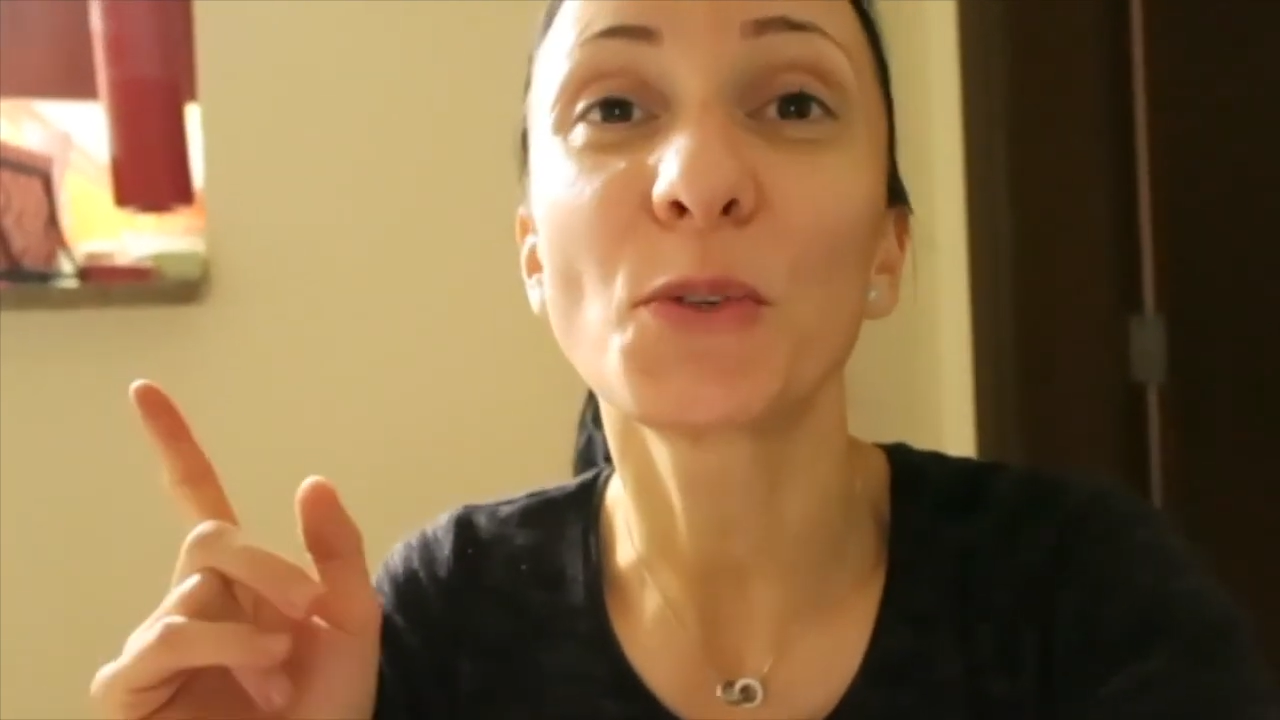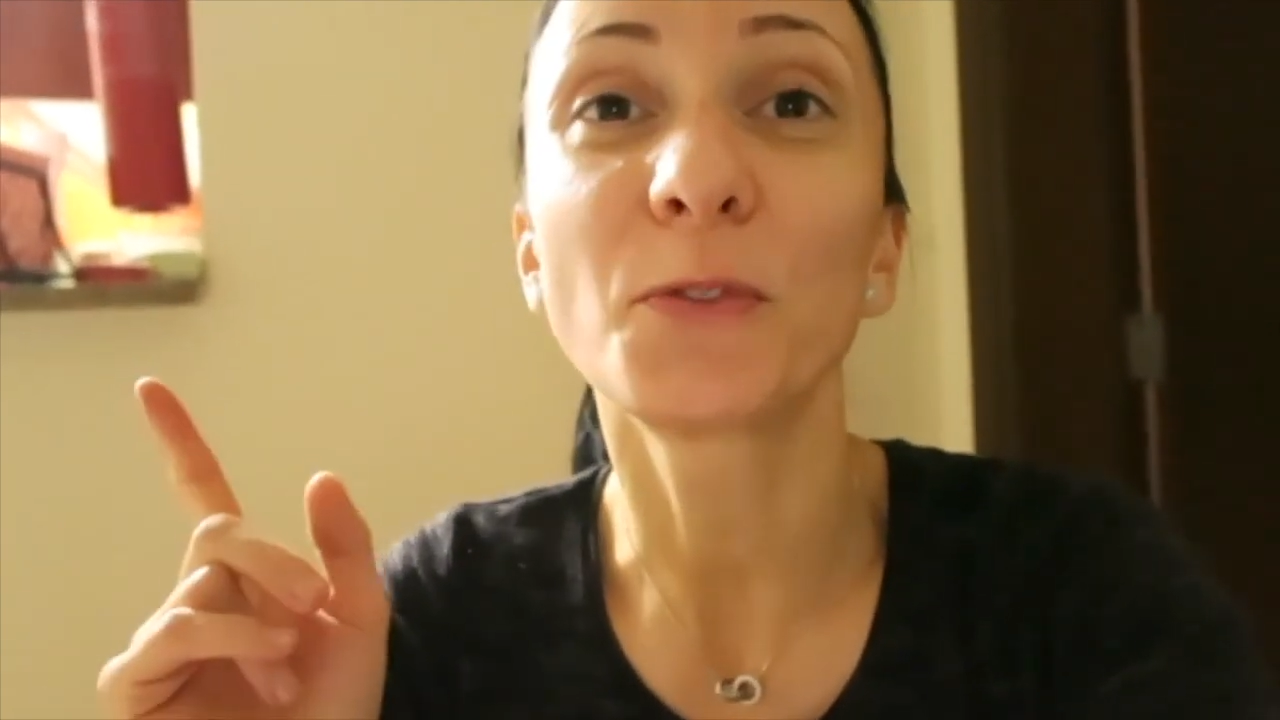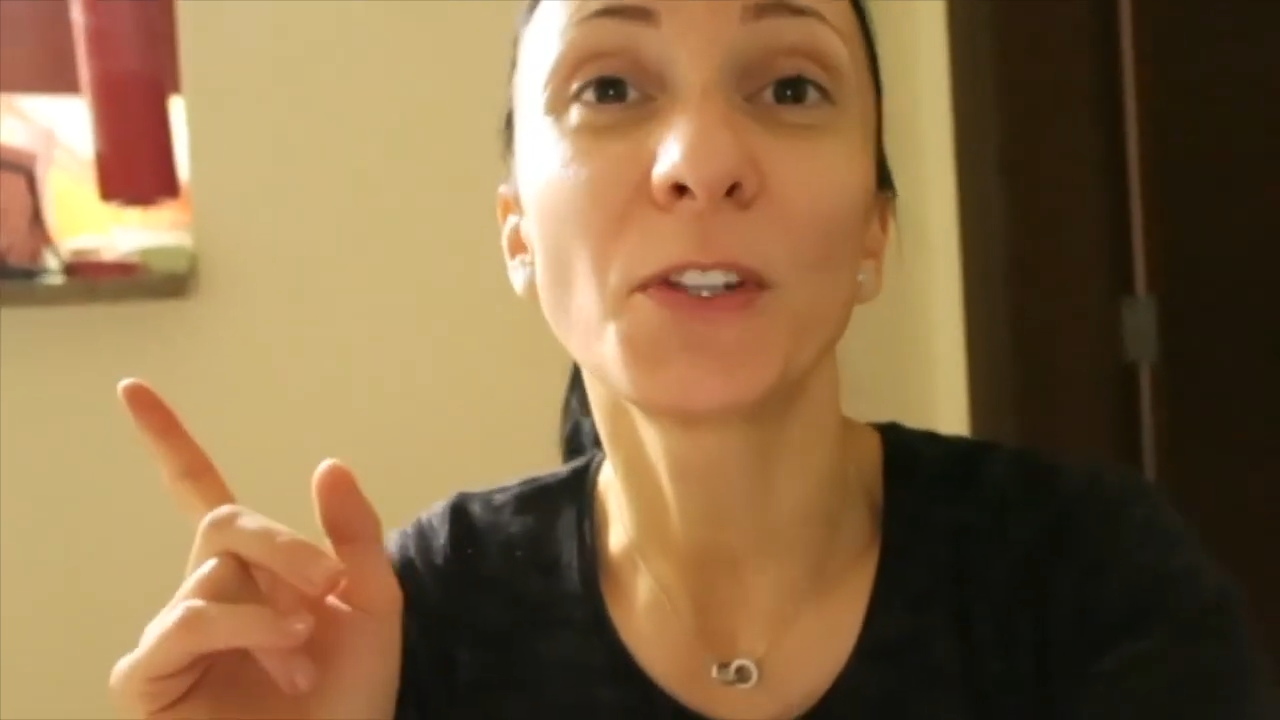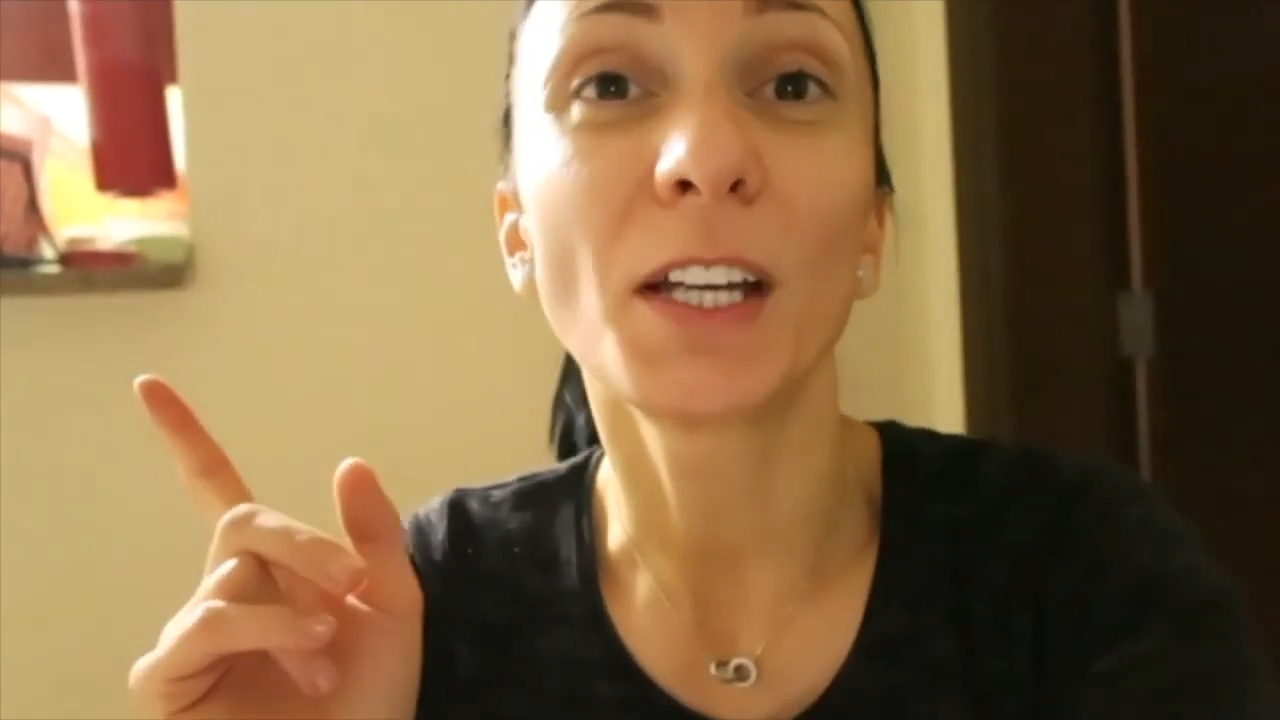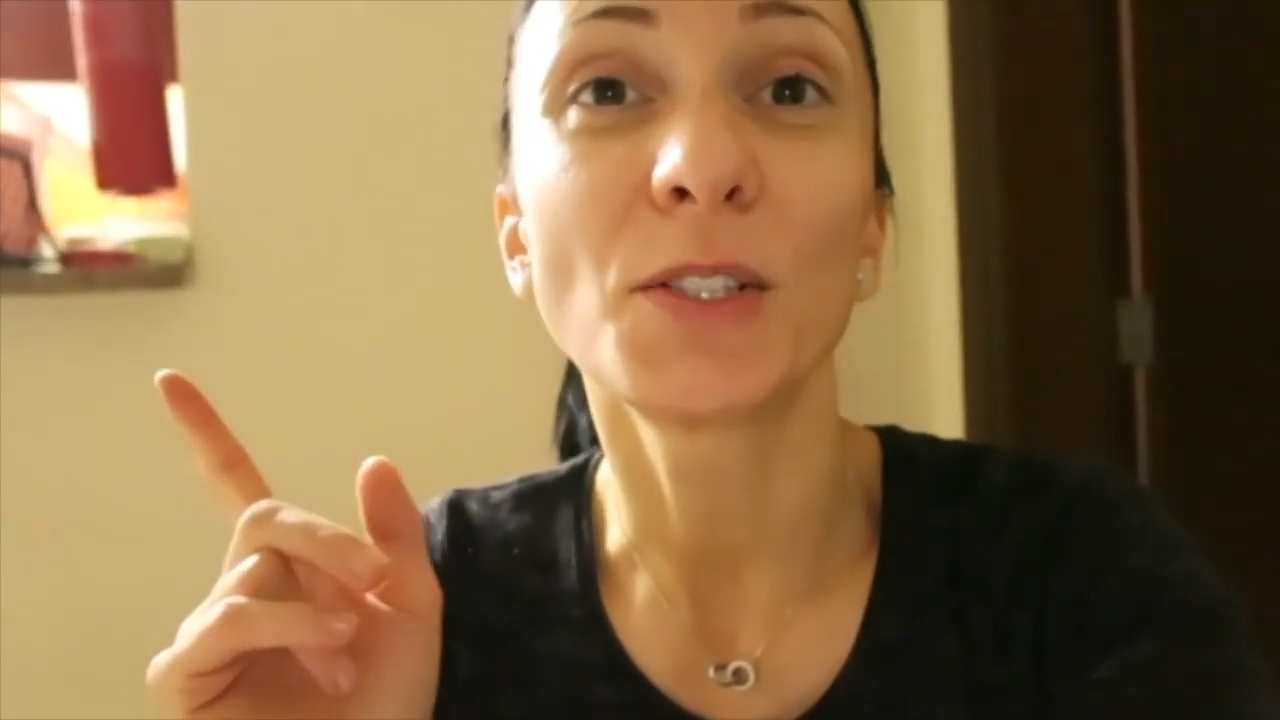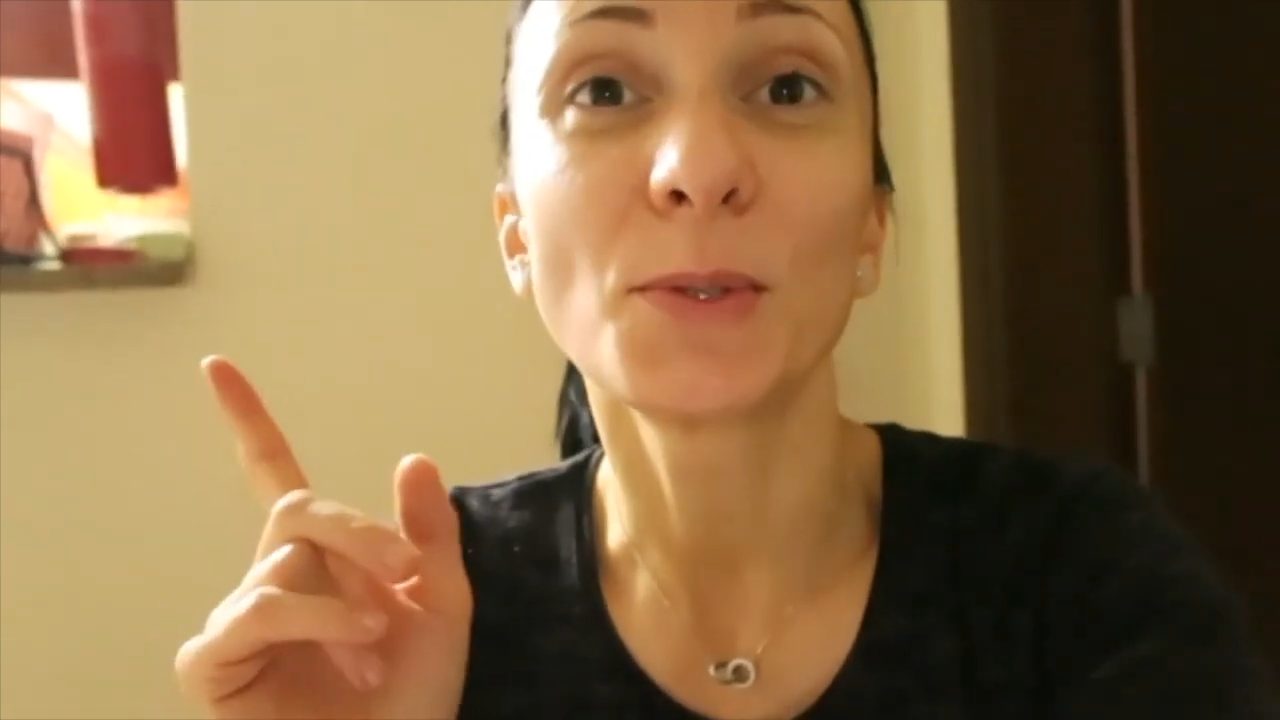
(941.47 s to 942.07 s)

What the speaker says: Don't forget